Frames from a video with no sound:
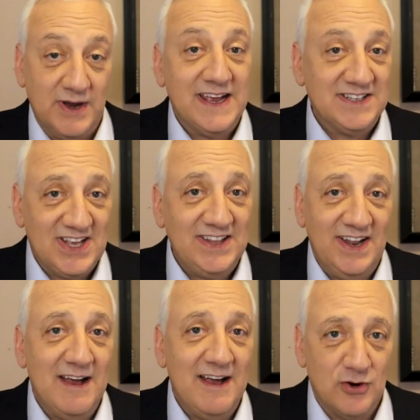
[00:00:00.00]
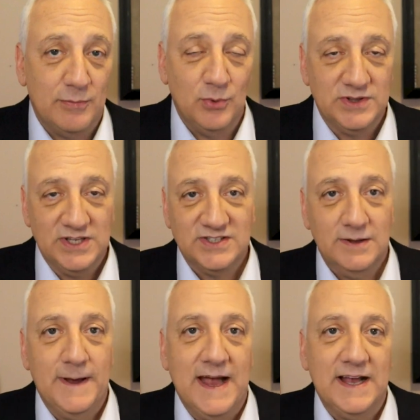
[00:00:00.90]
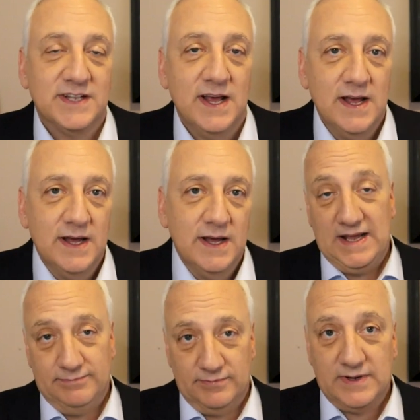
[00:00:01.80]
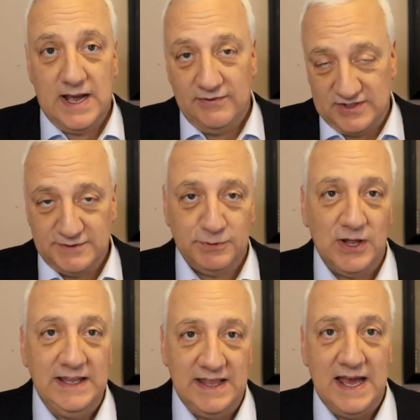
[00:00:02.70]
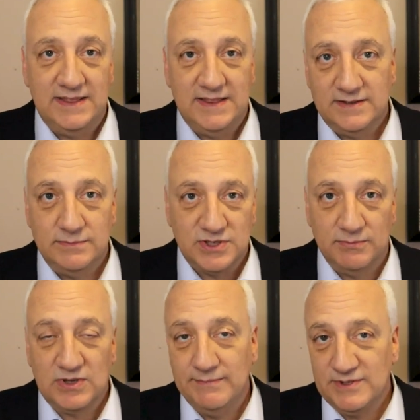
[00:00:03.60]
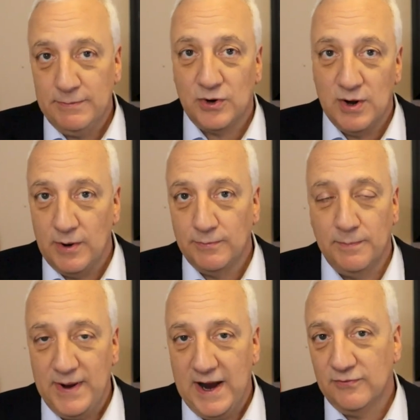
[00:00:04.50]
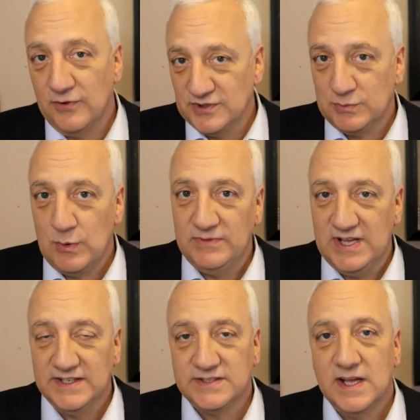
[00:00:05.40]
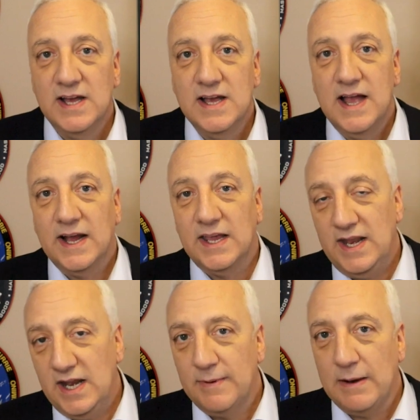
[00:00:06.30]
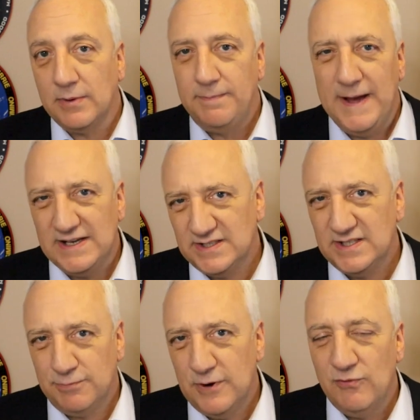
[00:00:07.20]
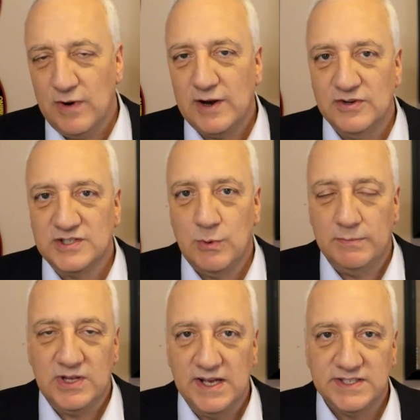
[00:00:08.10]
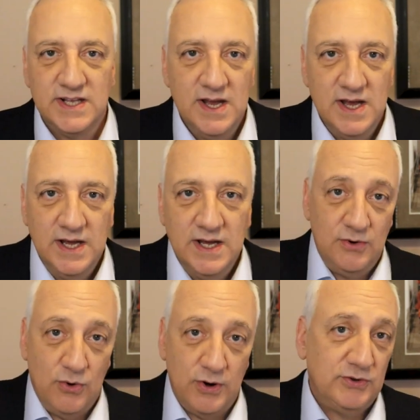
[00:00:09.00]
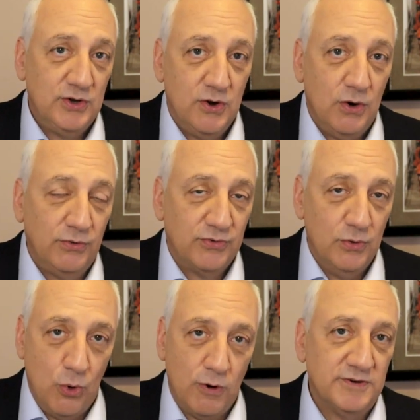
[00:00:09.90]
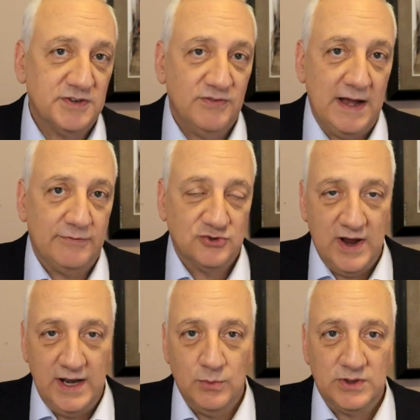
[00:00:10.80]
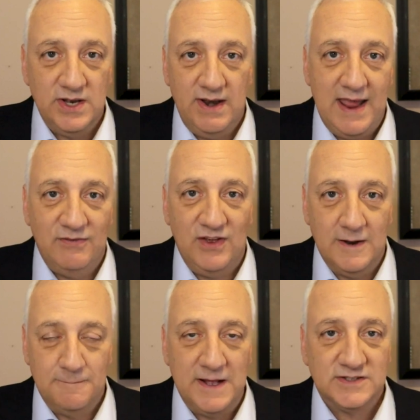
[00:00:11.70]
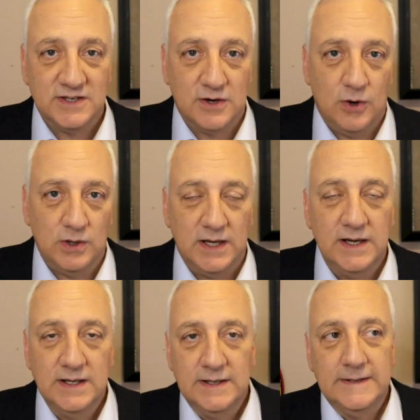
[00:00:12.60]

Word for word: So I guess they did have trouble with this in the past, and they kind of explained that that sometimes people come unprepared for the swim test, and you need to be able to pass a pretty rigorous swim test in order to go through water survival training with the Navy in Pensacola